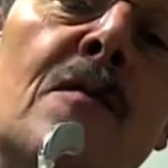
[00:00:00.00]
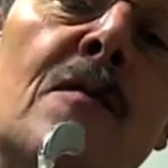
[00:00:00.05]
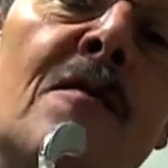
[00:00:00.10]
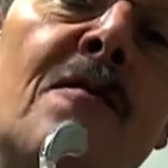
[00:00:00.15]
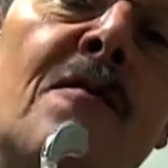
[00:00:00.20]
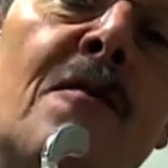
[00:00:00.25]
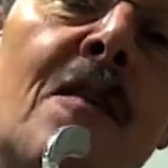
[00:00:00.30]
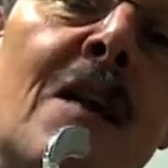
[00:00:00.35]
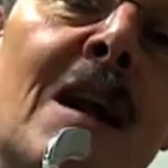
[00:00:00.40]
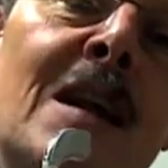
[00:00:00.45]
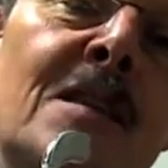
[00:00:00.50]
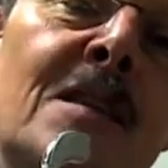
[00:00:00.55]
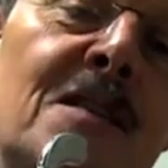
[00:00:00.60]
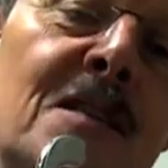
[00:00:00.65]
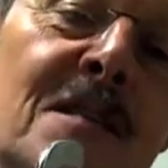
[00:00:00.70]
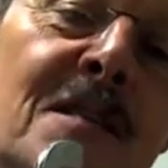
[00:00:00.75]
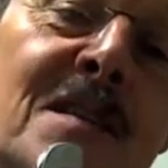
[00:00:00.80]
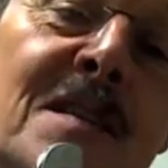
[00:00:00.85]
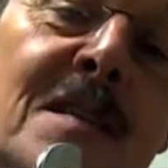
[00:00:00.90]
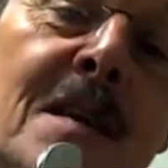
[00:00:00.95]
are a variety
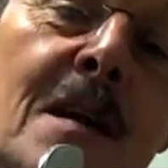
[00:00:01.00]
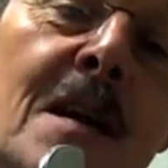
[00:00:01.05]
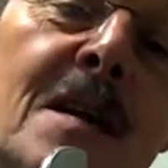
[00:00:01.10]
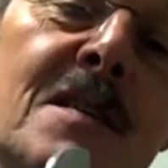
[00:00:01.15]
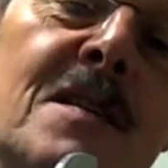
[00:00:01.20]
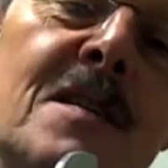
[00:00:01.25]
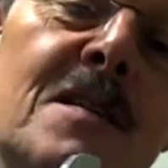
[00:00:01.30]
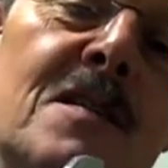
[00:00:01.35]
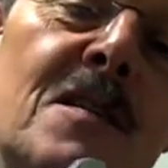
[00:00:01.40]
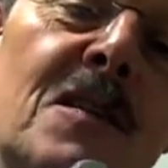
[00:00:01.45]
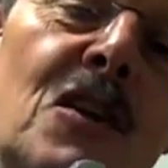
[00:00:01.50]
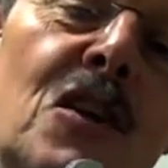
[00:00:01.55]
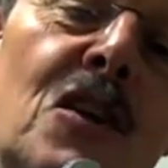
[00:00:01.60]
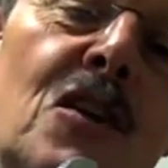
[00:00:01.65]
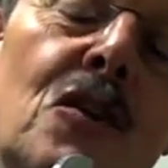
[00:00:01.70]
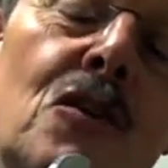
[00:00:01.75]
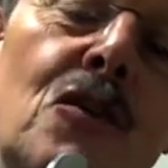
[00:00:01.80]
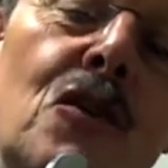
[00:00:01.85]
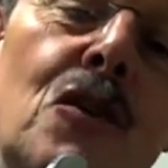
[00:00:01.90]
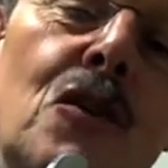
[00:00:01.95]
of sizes that you
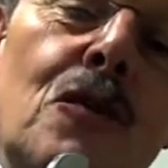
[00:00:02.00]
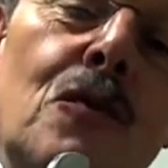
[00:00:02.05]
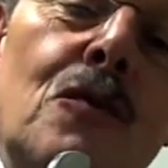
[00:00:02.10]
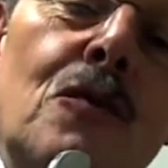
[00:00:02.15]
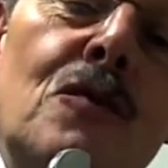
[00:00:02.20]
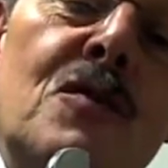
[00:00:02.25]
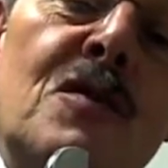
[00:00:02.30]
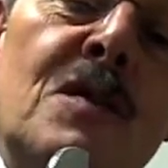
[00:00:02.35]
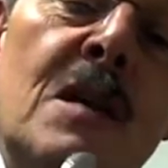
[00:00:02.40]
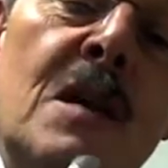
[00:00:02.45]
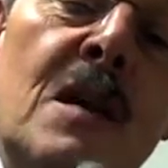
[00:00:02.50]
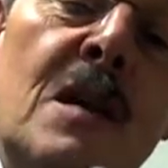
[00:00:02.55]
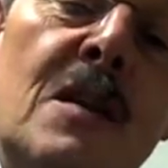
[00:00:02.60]
can use,